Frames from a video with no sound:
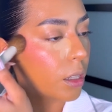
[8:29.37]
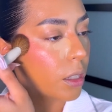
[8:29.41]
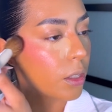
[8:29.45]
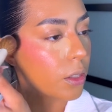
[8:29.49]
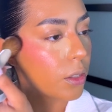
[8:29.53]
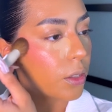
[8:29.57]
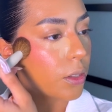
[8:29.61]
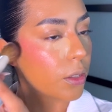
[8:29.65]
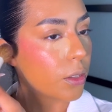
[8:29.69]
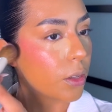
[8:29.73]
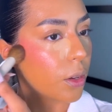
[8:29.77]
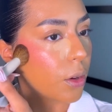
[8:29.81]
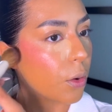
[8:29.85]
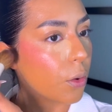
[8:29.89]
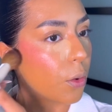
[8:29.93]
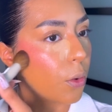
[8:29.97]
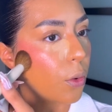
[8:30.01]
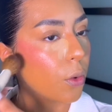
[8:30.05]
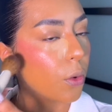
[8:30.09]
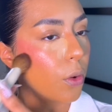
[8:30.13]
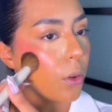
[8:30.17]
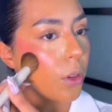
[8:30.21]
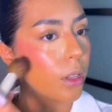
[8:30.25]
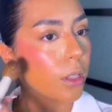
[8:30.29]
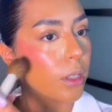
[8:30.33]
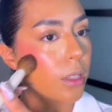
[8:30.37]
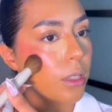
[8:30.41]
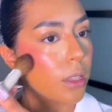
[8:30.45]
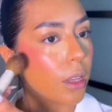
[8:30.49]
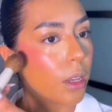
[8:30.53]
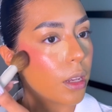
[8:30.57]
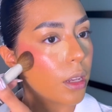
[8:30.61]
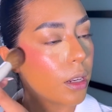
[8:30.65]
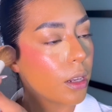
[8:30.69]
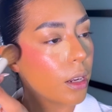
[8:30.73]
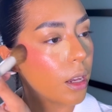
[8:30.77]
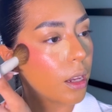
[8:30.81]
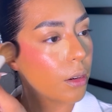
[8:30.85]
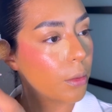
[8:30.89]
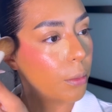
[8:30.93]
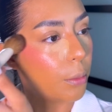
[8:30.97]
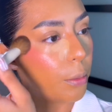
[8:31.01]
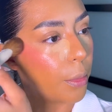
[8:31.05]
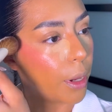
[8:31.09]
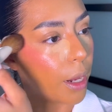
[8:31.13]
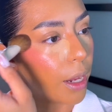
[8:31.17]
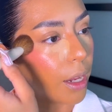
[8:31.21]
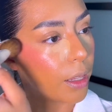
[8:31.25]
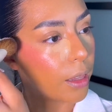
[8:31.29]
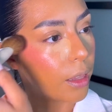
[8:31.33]
So it's like not a
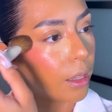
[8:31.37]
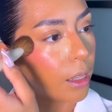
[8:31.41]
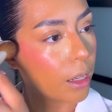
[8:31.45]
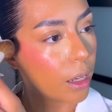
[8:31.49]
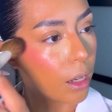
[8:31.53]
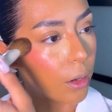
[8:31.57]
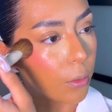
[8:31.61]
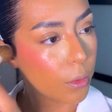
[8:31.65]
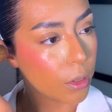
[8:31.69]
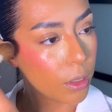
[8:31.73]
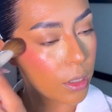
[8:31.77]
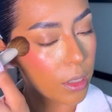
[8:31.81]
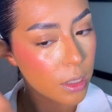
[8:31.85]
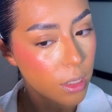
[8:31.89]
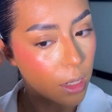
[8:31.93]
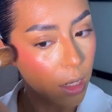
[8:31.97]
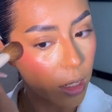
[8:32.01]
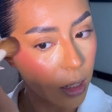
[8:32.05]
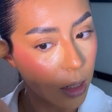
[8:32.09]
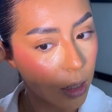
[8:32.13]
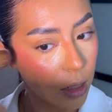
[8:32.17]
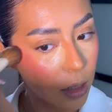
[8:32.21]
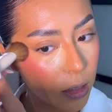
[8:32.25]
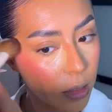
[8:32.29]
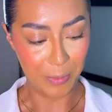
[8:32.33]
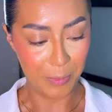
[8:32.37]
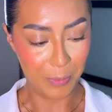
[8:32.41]
bad thing, I would say.